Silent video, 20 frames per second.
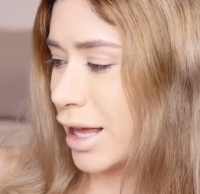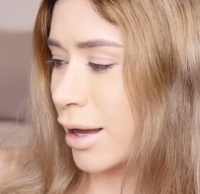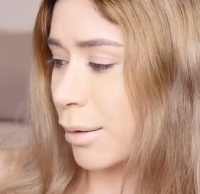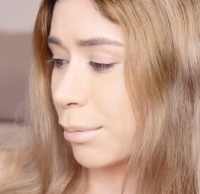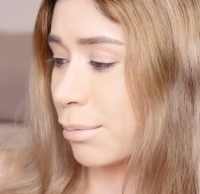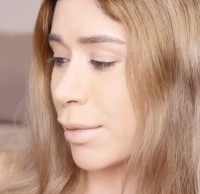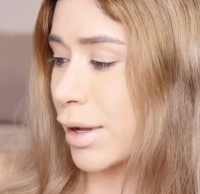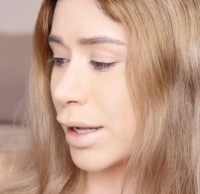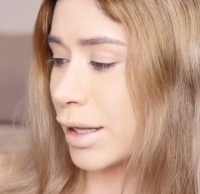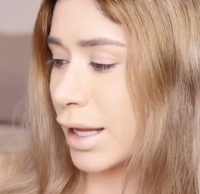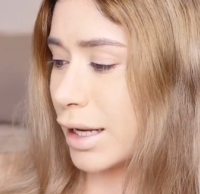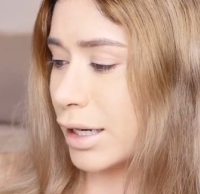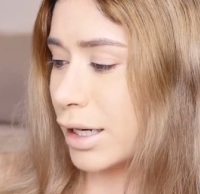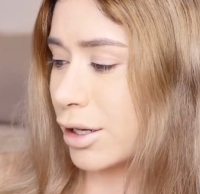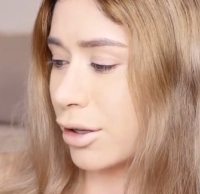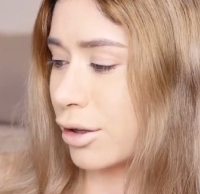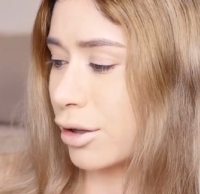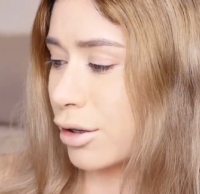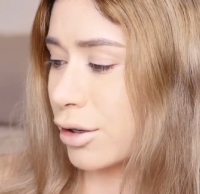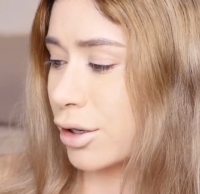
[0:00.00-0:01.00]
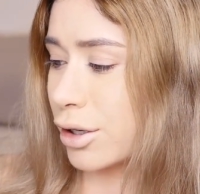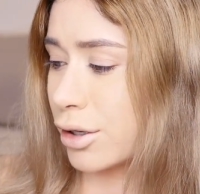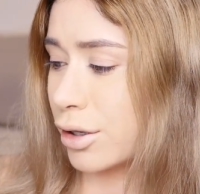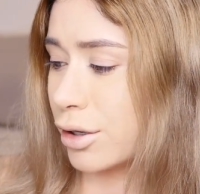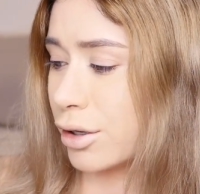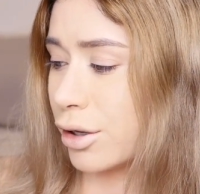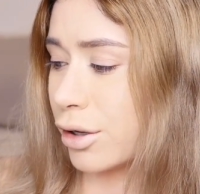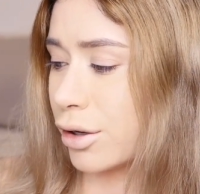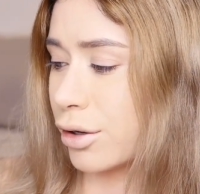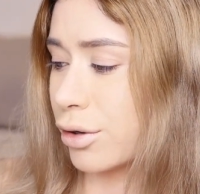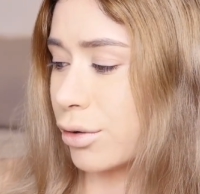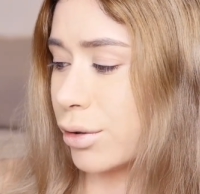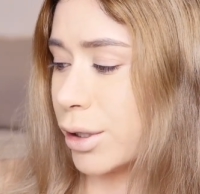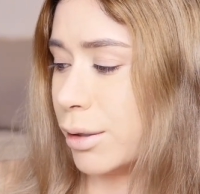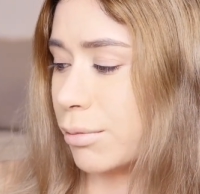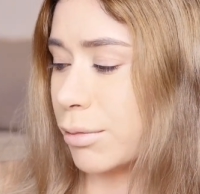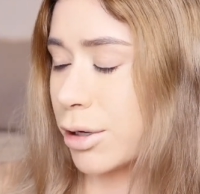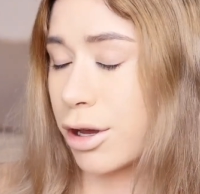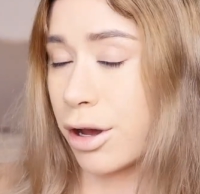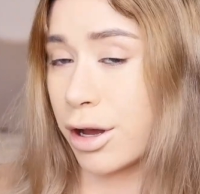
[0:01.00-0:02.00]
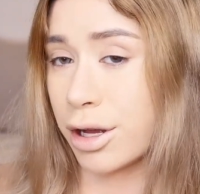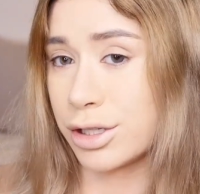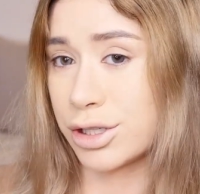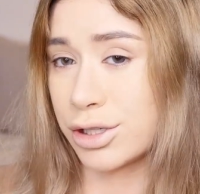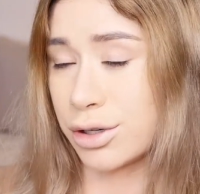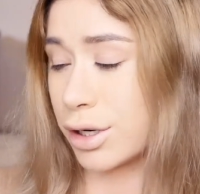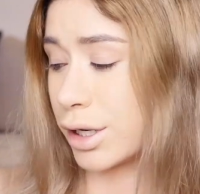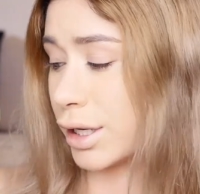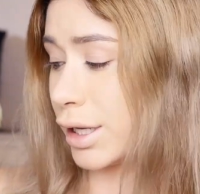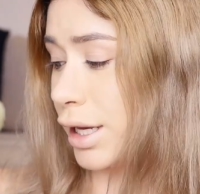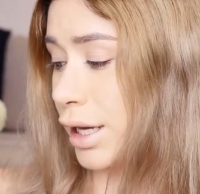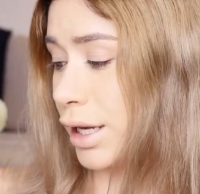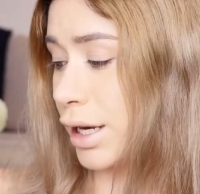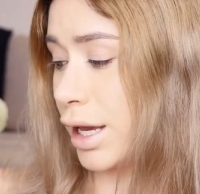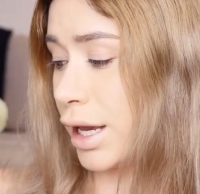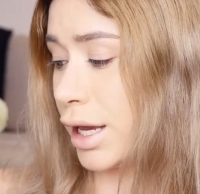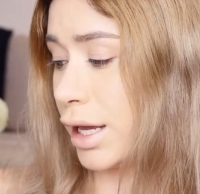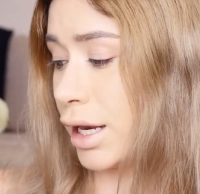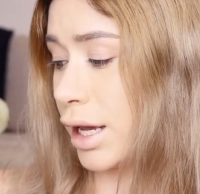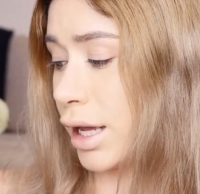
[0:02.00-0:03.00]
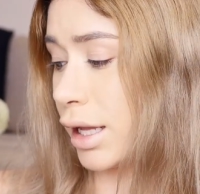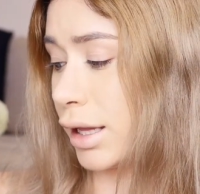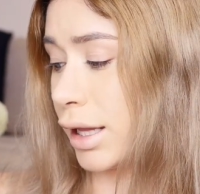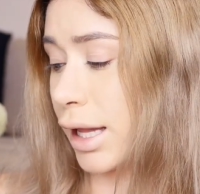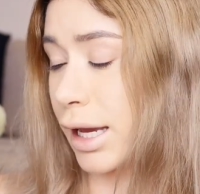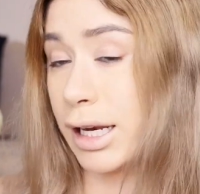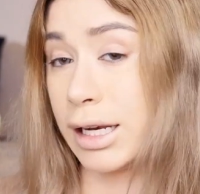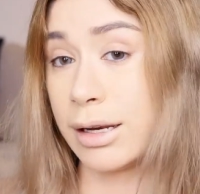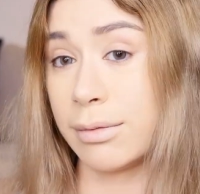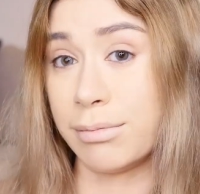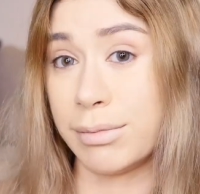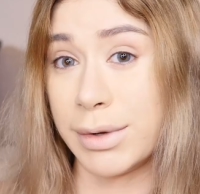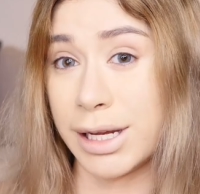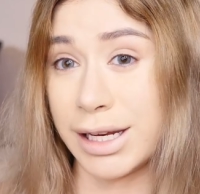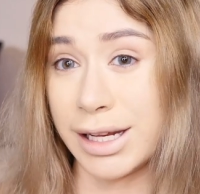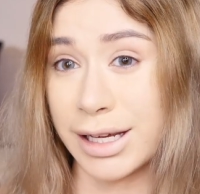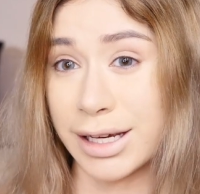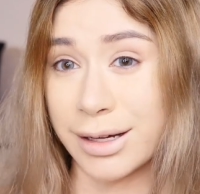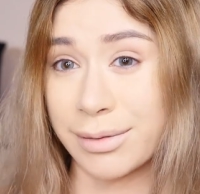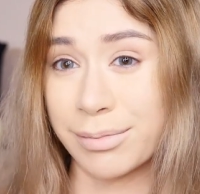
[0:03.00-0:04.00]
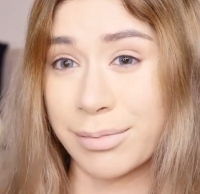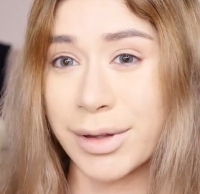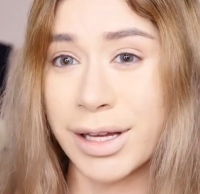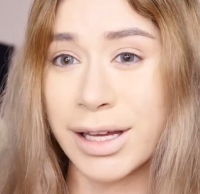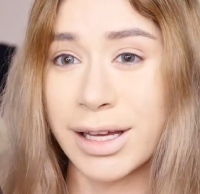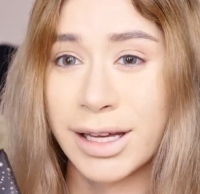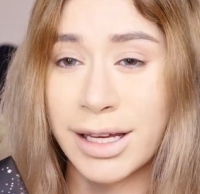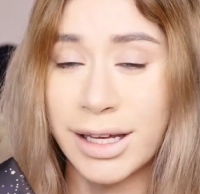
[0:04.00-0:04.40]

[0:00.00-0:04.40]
Millennial Girl Cream Contour Kit in light medium.